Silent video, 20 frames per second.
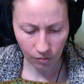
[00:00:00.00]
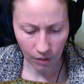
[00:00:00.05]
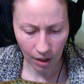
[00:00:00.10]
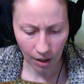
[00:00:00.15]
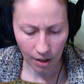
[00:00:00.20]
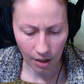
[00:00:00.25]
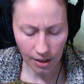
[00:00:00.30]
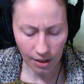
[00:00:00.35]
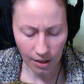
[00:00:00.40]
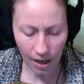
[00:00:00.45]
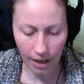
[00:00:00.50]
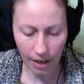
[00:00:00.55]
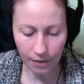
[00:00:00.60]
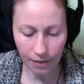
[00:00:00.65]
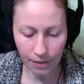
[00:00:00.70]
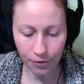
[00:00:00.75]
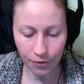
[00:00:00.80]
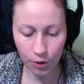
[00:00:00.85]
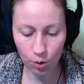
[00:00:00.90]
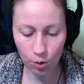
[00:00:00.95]
yeah,
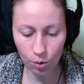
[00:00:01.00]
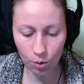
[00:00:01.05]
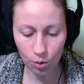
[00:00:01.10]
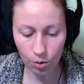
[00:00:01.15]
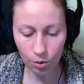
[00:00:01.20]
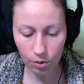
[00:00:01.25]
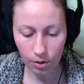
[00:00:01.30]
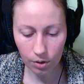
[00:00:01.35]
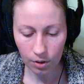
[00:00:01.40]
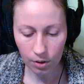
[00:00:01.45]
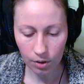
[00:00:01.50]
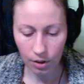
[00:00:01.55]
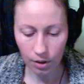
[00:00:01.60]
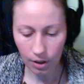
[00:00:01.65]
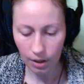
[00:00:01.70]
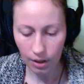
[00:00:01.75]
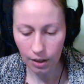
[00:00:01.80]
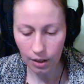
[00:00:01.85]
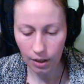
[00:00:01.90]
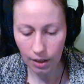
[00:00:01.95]
if you,
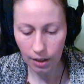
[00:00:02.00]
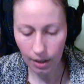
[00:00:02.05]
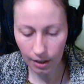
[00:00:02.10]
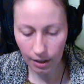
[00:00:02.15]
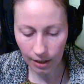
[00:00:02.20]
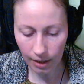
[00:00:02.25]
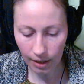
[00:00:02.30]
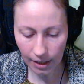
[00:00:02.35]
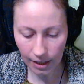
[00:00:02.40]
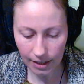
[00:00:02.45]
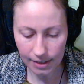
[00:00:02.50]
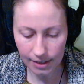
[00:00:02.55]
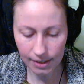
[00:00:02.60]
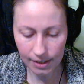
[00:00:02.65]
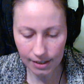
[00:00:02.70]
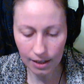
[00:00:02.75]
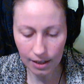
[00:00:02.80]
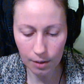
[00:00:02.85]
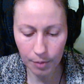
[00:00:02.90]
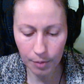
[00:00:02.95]
like I
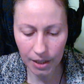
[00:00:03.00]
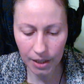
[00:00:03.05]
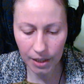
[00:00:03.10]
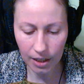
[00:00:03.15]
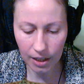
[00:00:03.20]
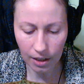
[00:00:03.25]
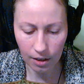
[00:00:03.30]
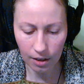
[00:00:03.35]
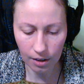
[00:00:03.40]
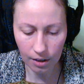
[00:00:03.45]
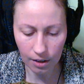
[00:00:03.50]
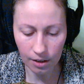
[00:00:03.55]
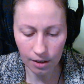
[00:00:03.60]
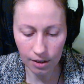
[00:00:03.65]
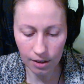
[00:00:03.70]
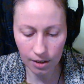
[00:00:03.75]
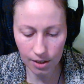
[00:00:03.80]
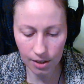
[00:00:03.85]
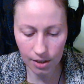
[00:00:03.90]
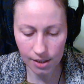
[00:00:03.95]
said at the beginning,
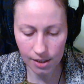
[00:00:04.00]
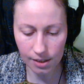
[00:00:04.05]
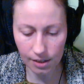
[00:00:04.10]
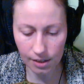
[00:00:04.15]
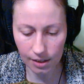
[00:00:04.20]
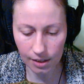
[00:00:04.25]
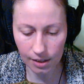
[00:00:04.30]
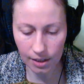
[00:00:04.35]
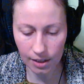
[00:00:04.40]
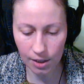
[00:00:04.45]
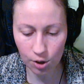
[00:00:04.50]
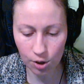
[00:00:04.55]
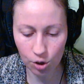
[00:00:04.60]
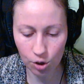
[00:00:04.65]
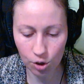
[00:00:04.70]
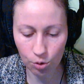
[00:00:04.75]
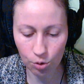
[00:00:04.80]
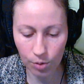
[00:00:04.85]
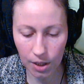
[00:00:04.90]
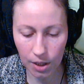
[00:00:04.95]
these
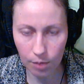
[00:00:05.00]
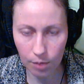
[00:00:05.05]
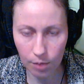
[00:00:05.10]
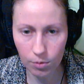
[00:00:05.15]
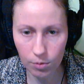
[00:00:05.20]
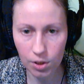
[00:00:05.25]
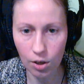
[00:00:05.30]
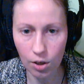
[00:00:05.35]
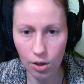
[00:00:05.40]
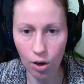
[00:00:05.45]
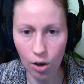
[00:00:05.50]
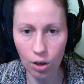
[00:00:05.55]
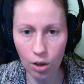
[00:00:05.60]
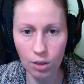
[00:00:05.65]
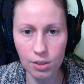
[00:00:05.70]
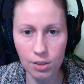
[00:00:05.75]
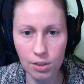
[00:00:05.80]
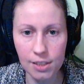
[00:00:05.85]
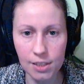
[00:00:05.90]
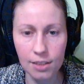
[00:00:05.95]
streams are
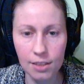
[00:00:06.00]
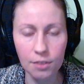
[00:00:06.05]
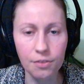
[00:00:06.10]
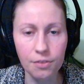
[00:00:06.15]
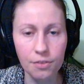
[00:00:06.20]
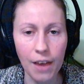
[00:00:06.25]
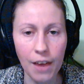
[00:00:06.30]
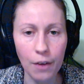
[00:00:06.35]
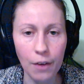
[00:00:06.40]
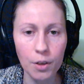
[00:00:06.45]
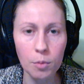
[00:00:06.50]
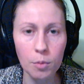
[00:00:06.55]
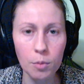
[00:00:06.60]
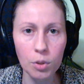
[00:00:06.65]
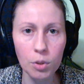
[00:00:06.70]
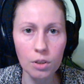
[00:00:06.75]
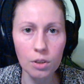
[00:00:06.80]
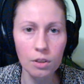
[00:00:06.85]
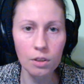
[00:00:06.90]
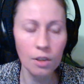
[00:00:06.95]
still
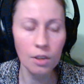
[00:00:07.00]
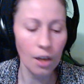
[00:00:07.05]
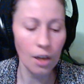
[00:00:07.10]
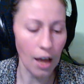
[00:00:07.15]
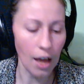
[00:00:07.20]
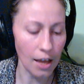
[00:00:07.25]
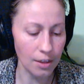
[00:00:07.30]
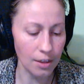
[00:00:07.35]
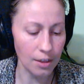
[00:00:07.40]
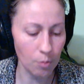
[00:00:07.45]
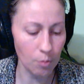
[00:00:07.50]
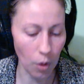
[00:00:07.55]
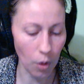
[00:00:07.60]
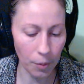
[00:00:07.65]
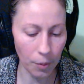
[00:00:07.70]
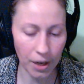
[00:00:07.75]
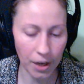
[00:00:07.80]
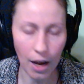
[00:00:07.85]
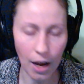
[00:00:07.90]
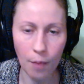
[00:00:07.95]
variable. At the
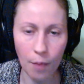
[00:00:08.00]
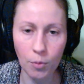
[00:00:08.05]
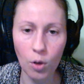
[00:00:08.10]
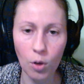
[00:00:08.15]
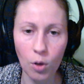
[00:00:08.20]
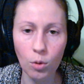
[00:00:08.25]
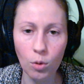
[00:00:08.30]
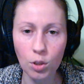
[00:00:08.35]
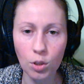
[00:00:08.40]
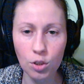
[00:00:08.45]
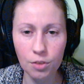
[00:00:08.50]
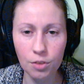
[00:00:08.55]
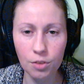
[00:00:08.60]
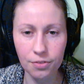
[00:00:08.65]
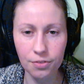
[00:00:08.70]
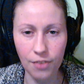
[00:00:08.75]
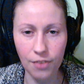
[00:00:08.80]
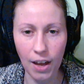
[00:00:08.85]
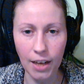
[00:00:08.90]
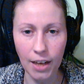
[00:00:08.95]
moment, I'm going to
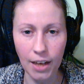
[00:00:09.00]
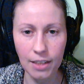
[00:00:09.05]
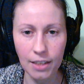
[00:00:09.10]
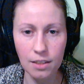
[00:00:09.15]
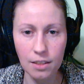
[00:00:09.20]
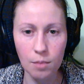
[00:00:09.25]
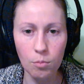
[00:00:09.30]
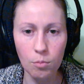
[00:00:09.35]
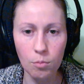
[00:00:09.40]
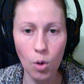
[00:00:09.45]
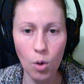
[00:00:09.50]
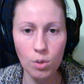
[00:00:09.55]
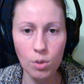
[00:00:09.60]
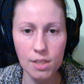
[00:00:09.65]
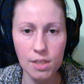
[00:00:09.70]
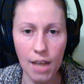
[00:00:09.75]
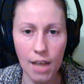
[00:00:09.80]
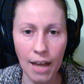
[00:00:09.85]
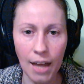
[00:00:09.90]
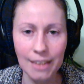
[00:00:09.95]
find the most
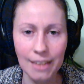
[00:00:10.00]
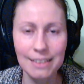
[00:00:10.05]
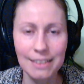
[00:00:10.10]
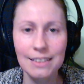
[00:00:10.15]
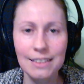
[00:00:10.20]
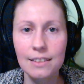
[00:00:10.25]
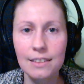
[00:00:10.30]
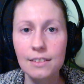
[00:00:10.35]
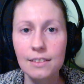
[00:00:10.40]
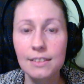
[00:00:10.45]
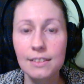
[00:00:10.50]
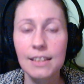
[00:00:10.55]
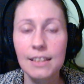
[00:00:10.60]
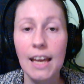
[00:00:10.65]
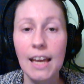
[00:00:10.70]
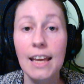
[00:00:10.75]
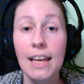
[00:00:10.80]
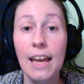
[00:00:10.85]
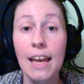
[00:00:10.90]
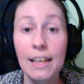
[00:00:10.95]
ideal
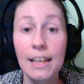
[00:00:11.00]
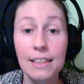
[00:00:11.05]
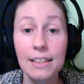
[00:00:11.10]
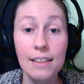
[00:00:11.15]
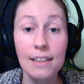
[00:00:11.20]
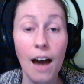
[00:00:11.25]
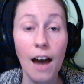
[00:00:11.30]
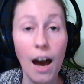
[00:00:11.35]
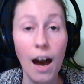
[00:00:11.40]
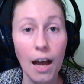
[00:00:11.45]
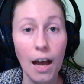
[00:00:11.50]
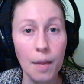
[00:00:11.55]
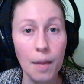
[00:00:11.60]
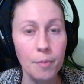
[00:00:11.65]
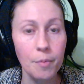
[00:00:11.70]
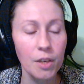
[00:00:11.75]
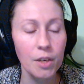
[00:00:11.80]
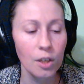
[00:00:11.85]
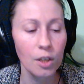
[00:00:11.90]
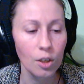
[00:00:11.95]
day and time
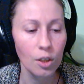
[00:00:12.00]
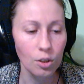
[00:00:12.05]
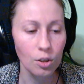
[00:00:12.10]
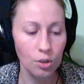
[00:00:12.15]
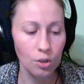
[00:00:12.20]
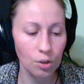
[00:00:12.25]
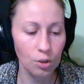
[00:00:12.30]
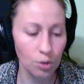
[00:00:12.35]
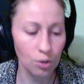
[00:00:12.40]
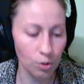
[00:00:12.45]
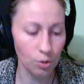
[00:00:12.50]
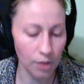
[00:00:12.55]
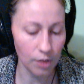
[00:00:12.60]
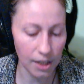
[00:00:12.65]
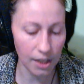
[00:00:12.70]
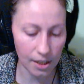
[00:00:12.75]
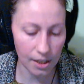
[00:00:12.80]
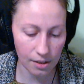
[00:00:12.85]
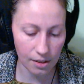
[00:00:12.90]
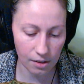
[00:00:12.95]
to do
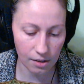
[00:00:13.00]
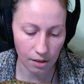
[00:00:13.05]
these,